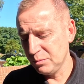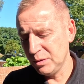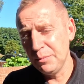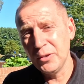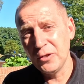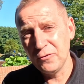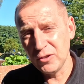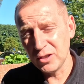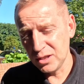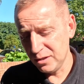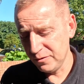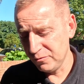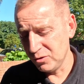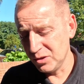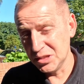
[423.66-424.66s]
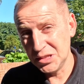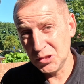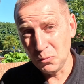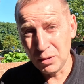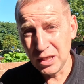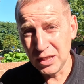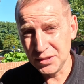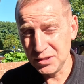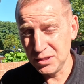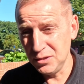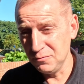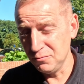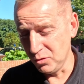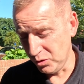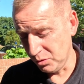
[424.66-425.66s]
when you put the front cover on, there's still plenty
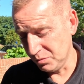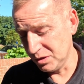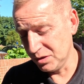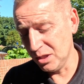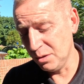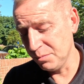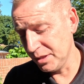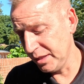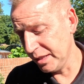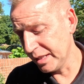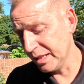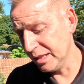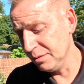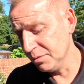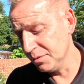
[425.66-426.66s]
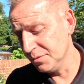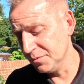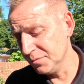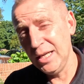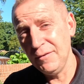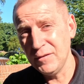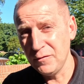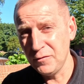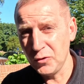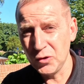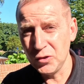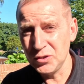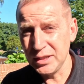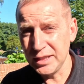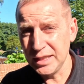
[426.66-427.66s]
of room to terminate your cable, even if you're
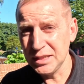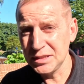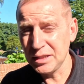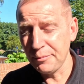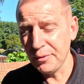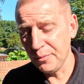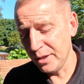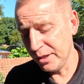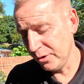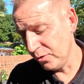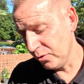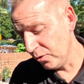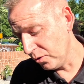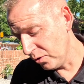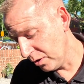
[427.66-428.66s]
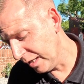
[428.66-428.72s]
using an SWA or